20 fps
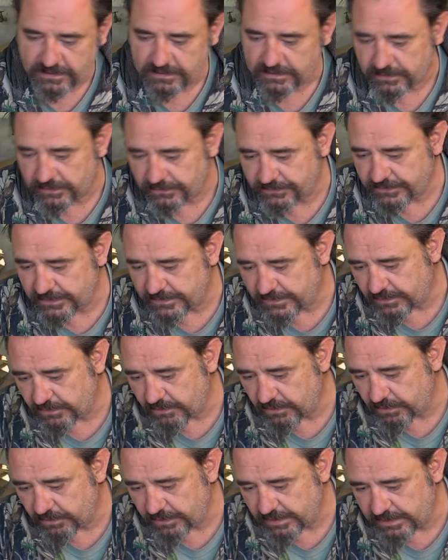You'll see in the
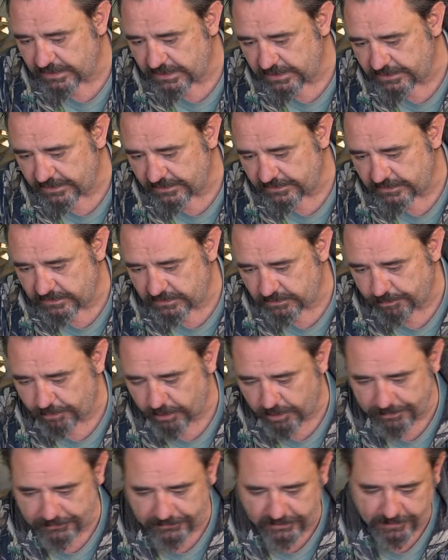corner here another little
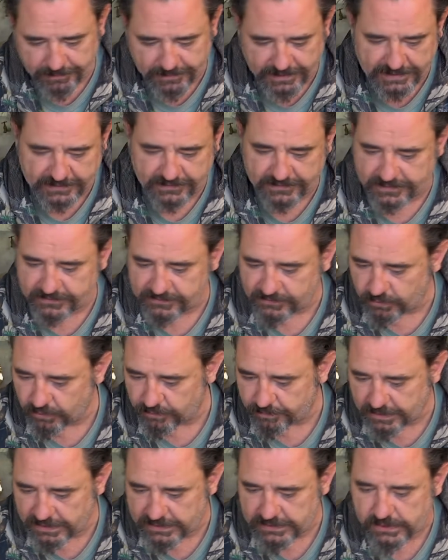popper I made that's
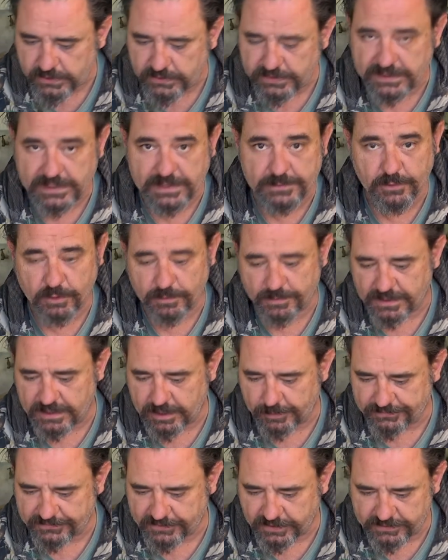called my UDM, or my
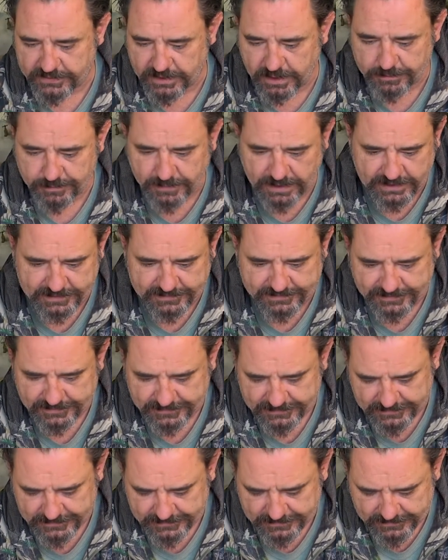upside down mullet.
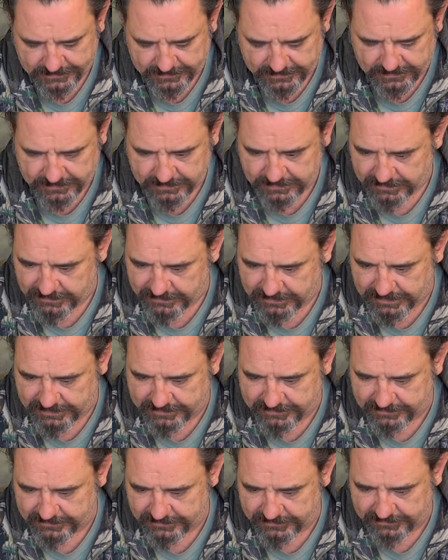
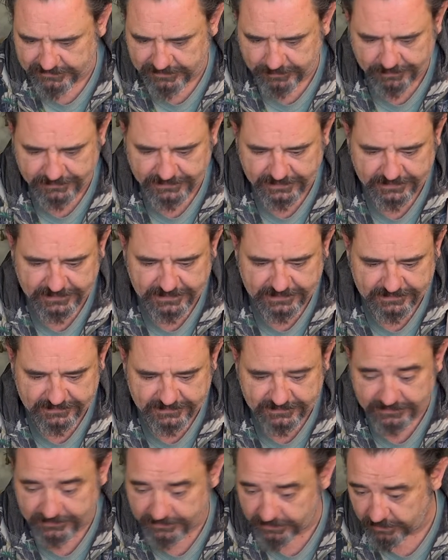That's something
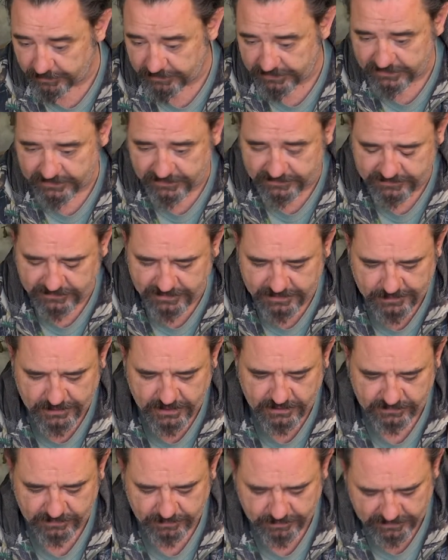that's going to be tested in
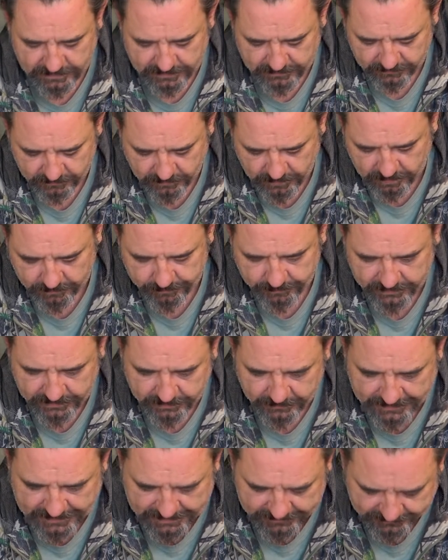Mozambique as well. But
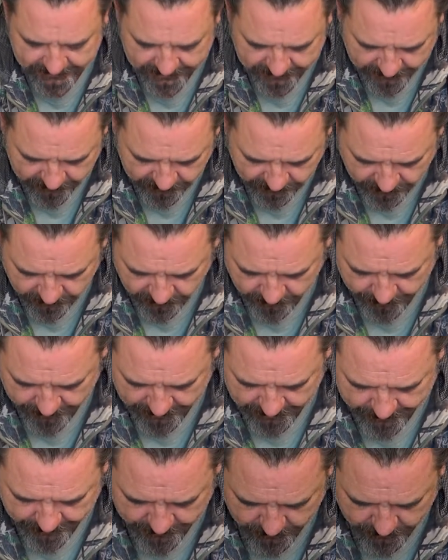anyway, let's get this onto paper